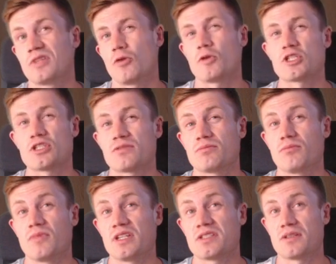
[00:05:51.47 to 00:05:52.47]
which
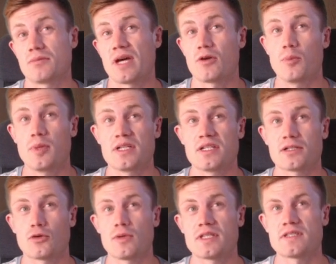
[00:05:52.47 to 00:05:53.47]
is in my opinion
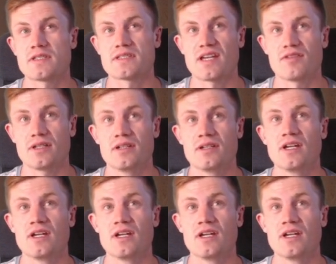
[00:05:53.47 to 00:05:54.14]
queen c7.